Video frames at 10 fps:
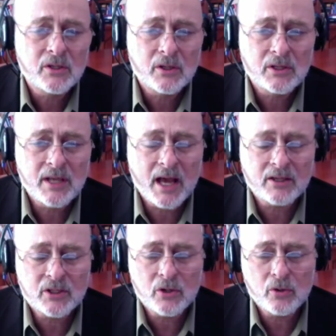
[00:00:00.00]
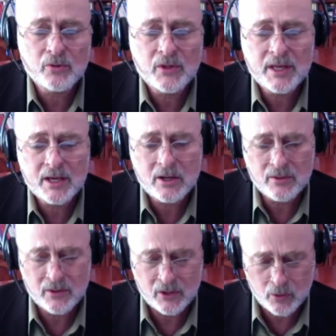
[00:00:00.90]
Yeah, so the,
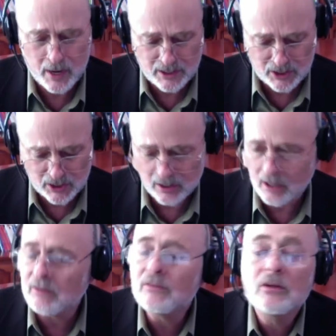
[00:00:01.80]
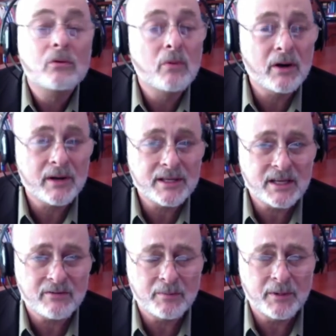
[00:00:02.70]
the question of where is
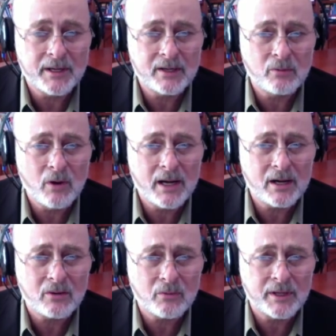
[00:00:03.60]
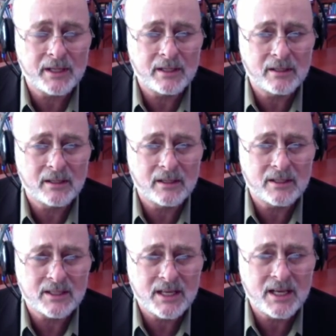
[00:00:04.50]
everybody and why aren't we
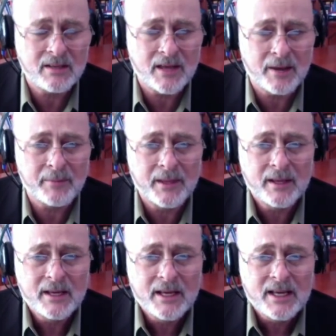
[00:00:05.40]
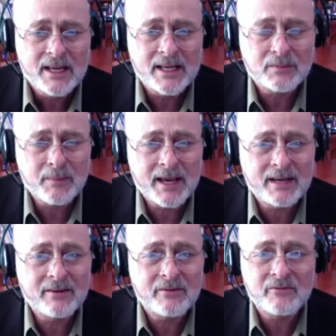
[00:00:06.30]
uh, seeing them is
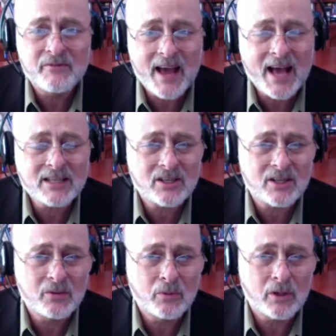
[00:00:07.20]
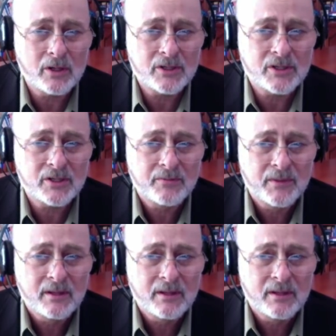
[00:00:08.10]
made vastly worse